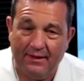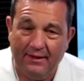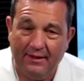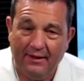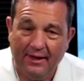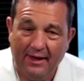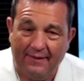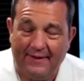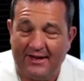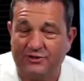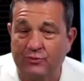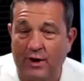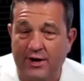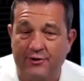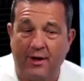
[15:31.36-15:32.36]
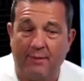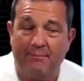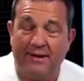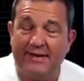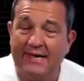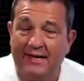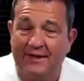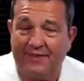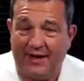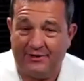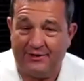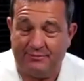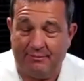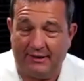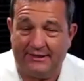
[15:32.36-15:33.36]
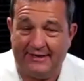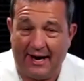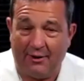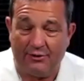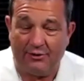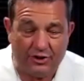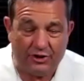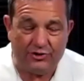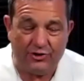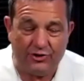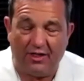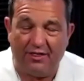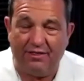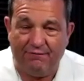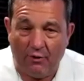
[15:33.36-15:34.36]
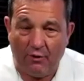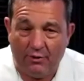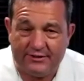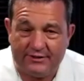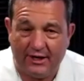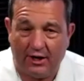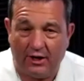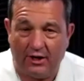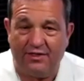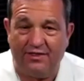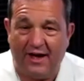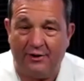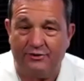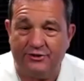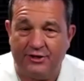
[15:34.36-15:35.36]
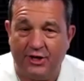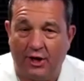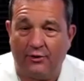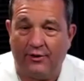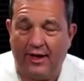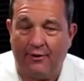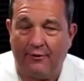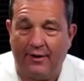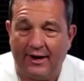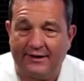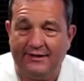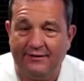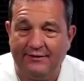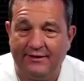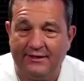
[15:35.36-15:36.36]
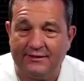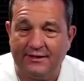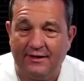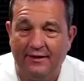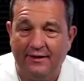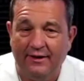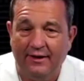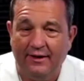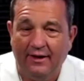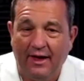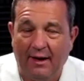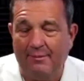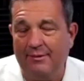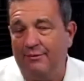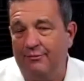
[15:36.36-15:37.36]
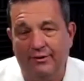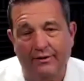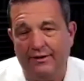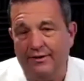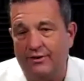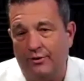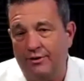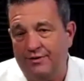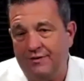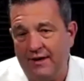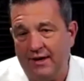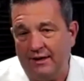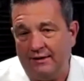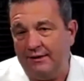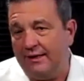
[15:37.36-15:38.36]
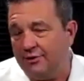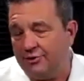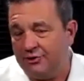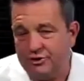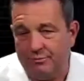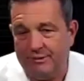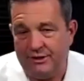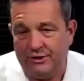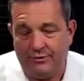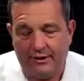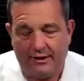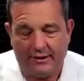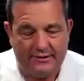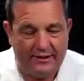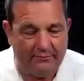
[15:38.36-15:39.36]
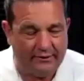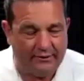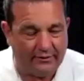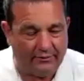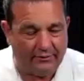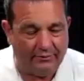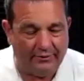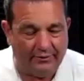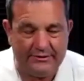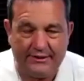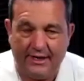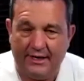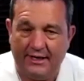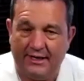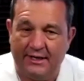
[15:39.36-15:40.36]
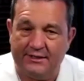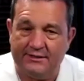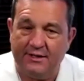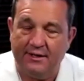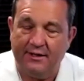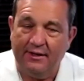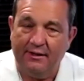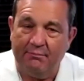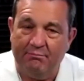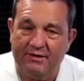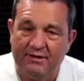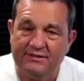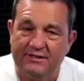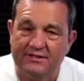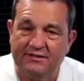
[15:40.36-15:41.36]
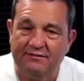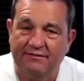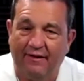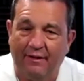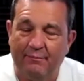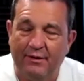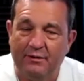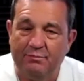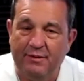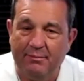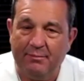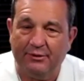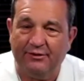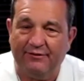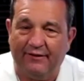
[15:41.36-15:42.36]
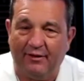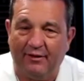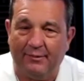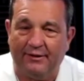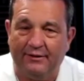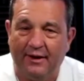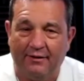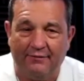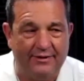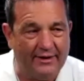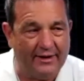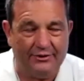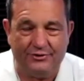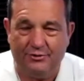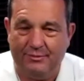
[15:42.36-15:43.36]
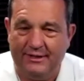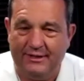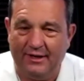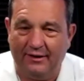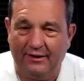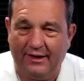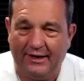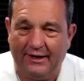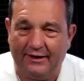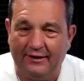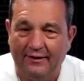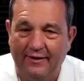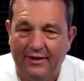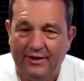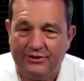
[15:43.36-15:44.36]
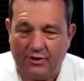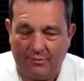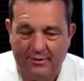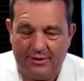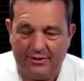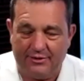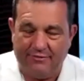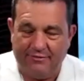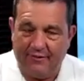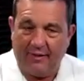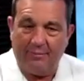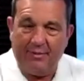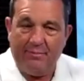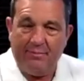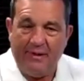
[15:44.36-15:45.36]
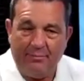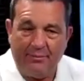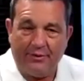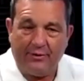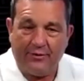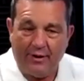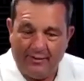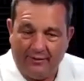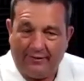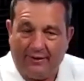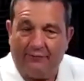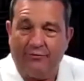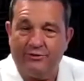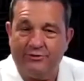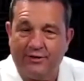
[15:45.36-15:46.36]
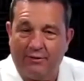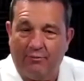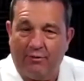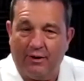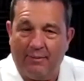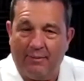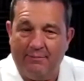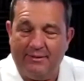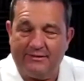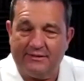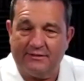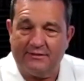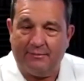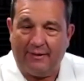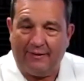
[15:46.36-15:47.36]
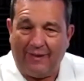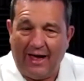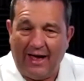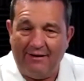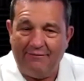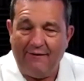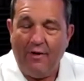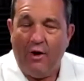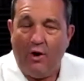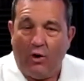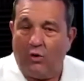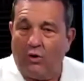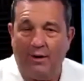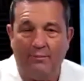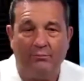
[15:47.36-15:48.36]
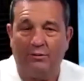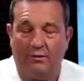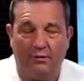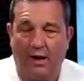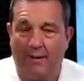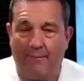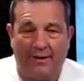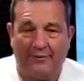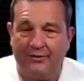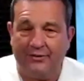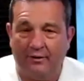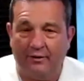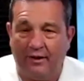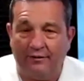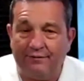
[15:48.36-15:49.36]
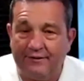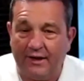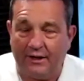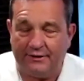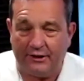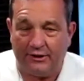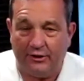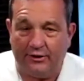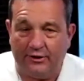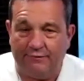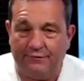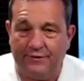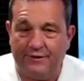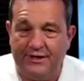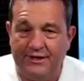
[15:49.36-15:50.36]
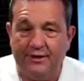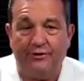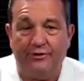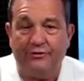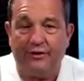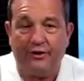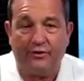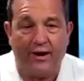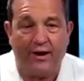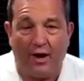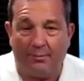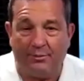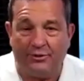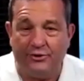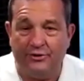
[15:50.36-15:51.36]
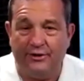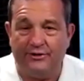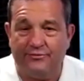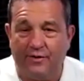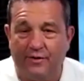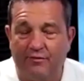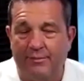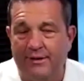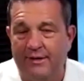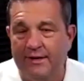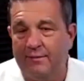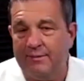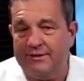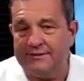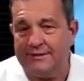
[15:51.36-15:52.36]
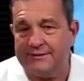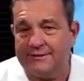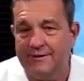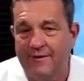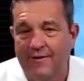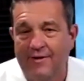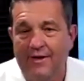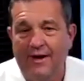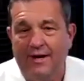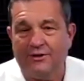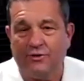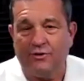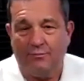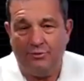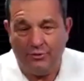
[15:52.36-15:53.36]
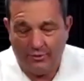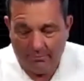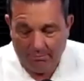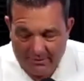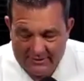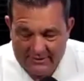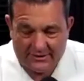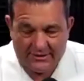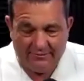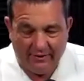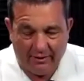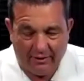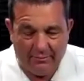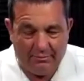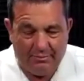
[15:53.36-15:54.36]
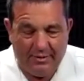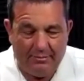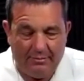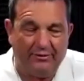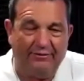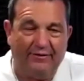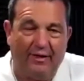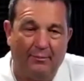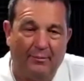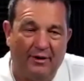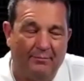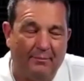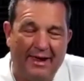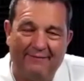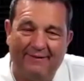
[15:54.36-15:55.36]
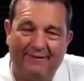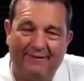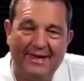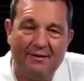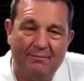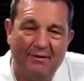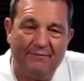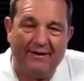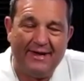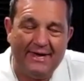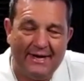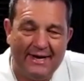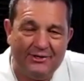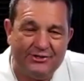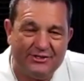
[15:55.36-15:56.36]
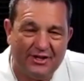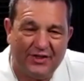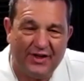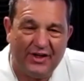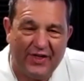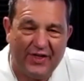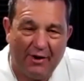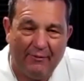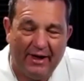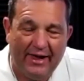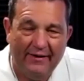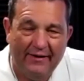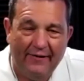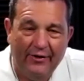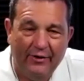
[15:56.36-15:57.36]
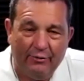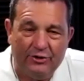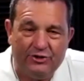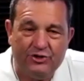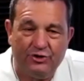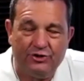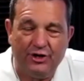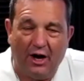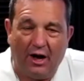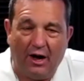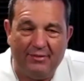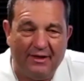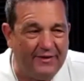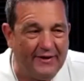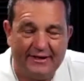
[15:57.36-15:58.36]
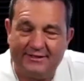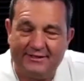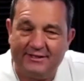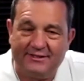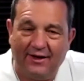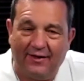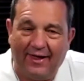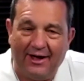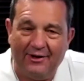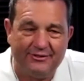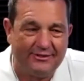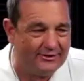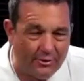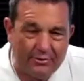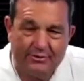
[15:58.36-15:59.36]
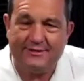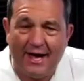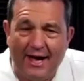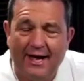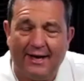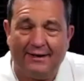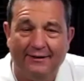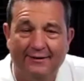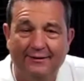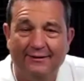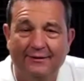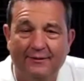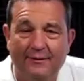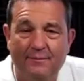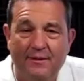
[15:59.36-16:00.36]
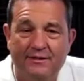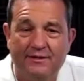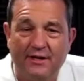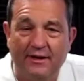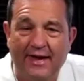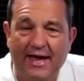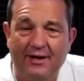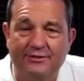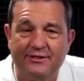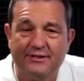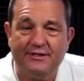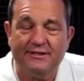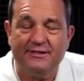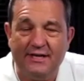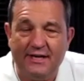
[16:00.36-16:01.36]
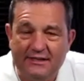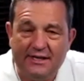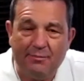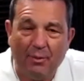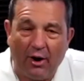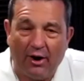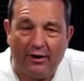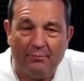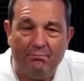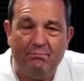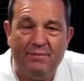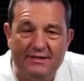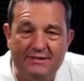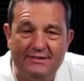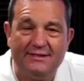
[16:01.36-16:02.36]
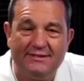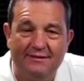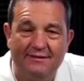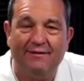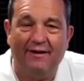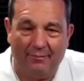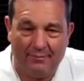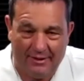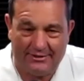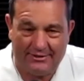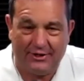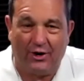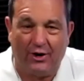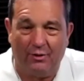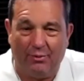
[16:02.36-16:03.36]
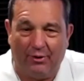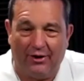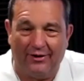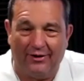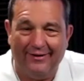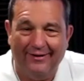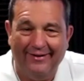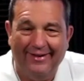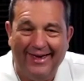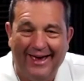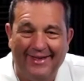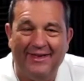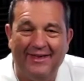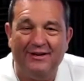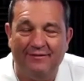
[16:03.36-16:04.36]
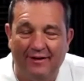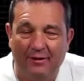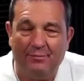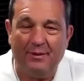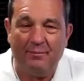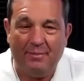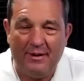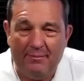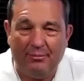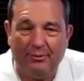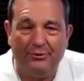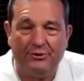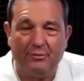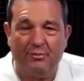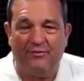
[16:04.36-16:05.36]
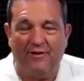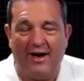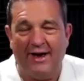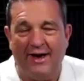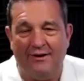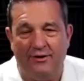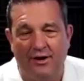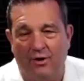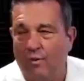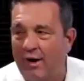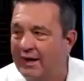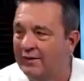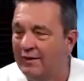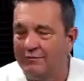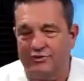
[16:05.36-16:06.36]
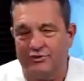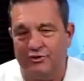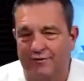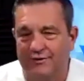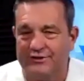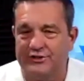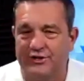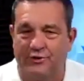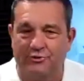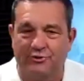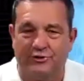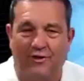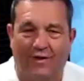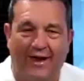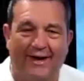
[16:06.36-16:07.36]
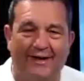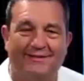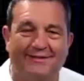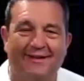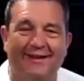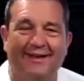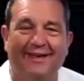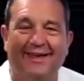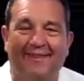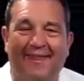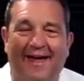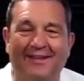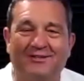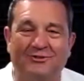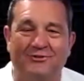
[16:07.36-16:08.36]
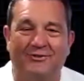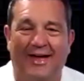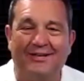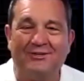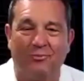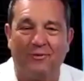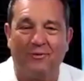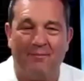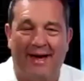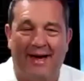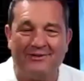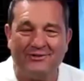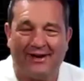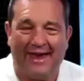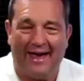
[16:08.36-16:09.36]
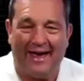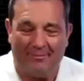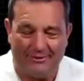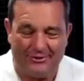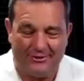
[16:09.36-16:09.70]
And that's why you're not making $1,000 an hour, is because you're not focusing on $1,000 an hour activities. I mean, really, the only thing a leader should be doing, a team leader in real estate, is business development and people development. Everything else should be delegated. So I'm either developing people that create the leverage that I want in my business and my life, or I'm out there elephant hunting, looking for the deals that create opportunities for everybody in the business. And so I'm doing business development, people development. Man, if I can get agents to think that way, what's your job? They think it's to sell houses. No, it's not. Selling houses the easy part. Business development is the hard part. And then developing people to provide, white glove service to those clients. That's where the magic happens.